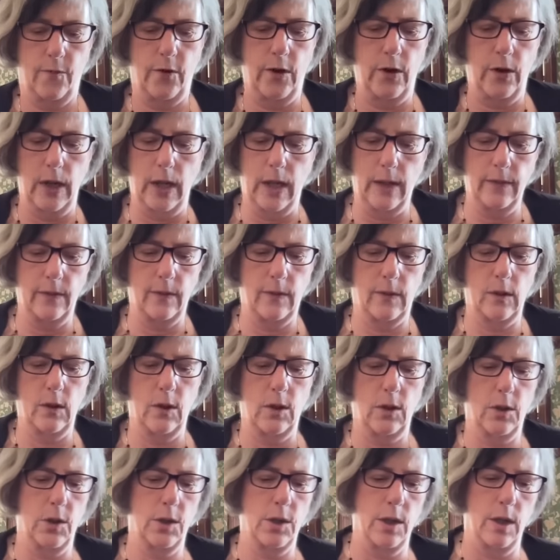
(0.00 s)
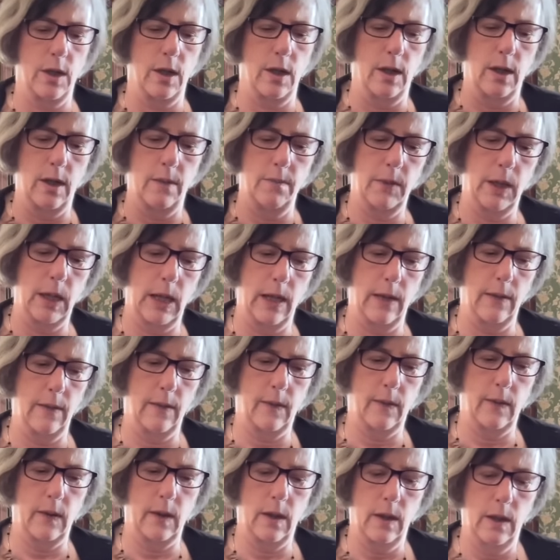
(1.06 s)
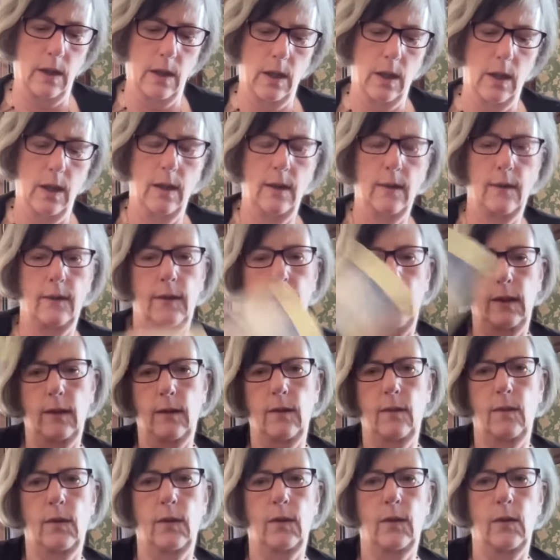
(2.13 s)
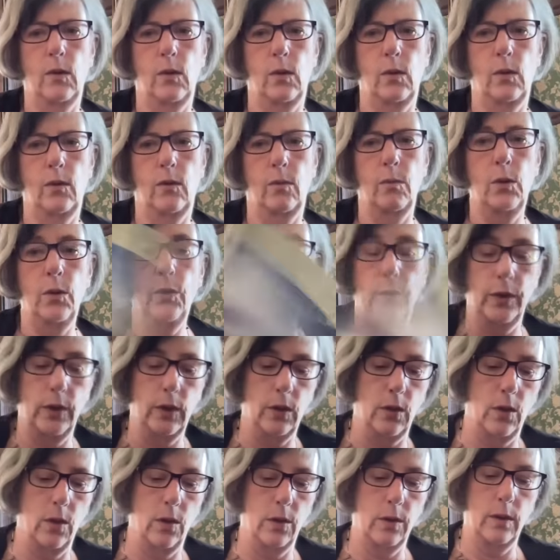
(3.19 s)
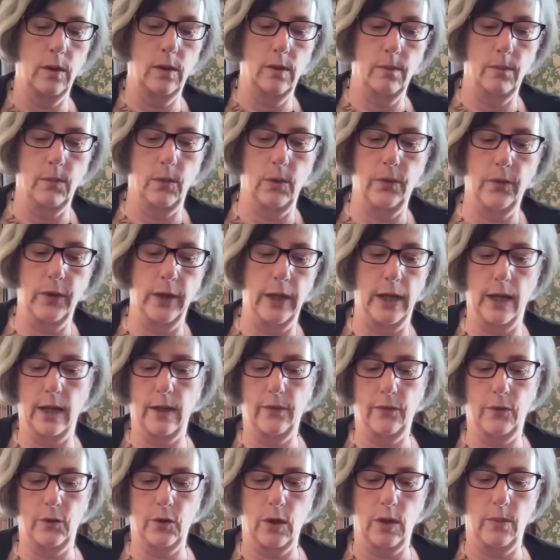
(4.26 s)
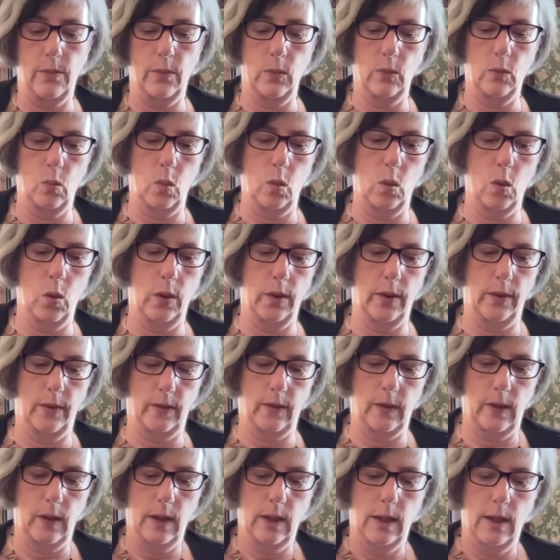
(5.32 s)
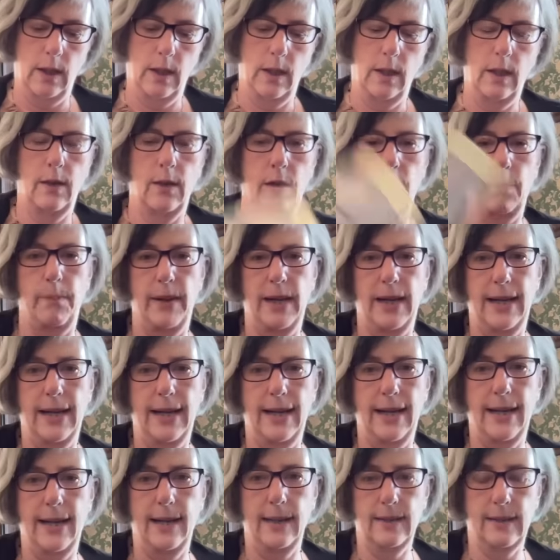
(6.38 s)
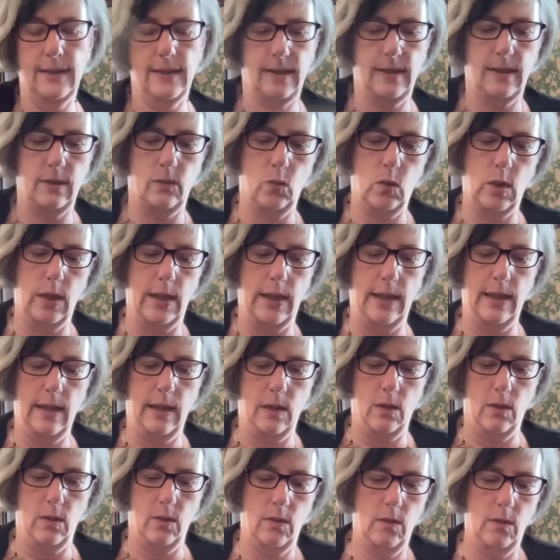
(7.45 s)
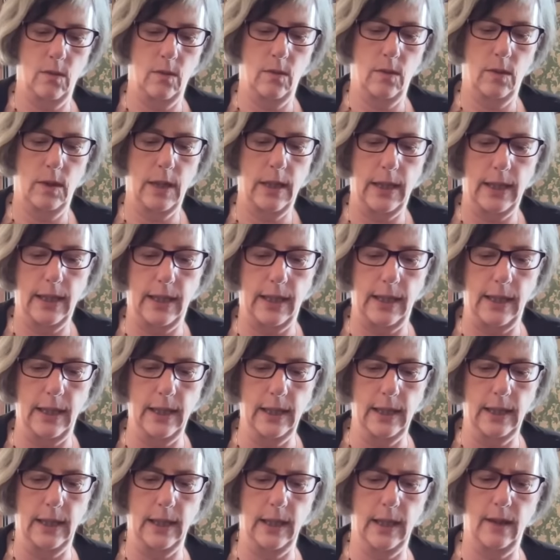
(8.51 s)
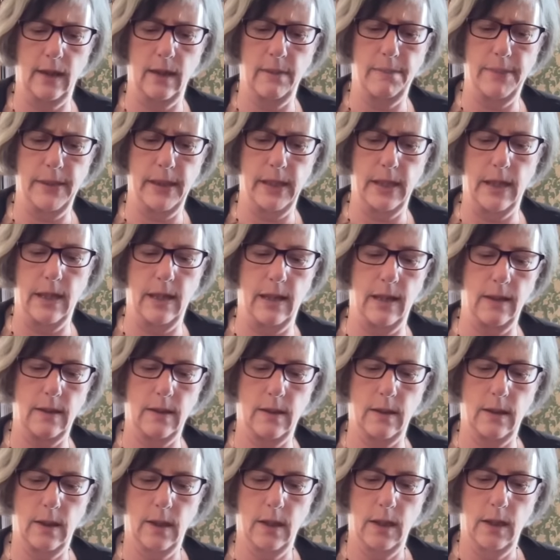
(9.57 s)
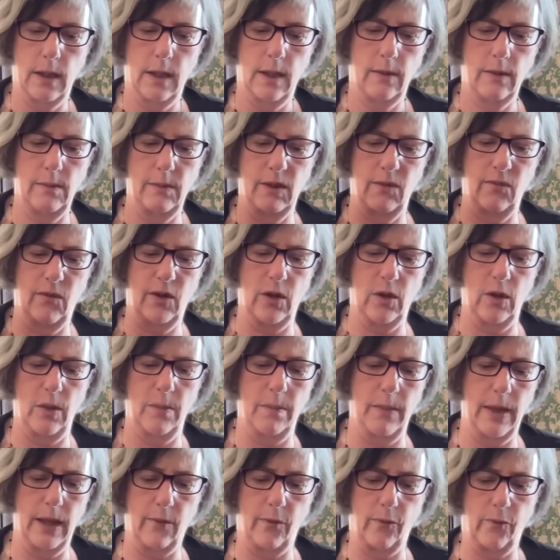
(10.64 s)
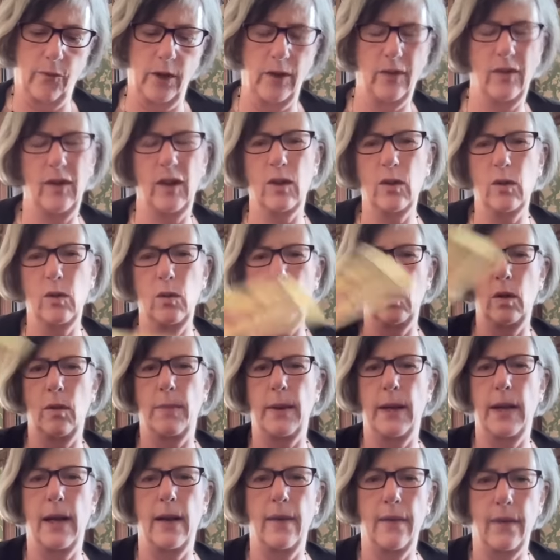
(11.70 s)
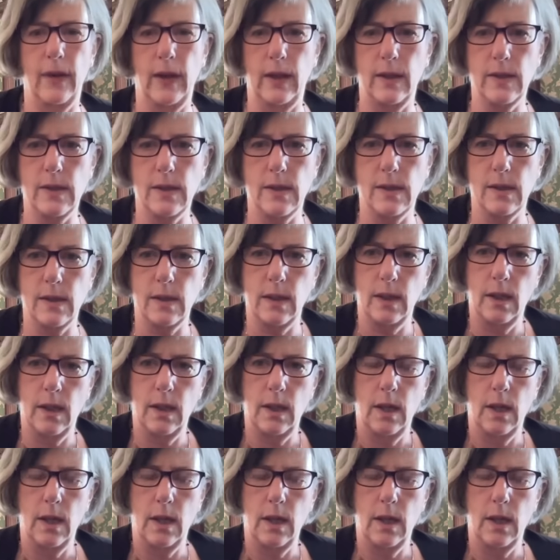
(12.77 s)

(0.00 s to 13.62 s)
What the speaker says: Very uncertain time, Cancer. Six of Swords, moving on, moving out of troubled waters. The past, wow, a healing in the past. Very metaphysical about this.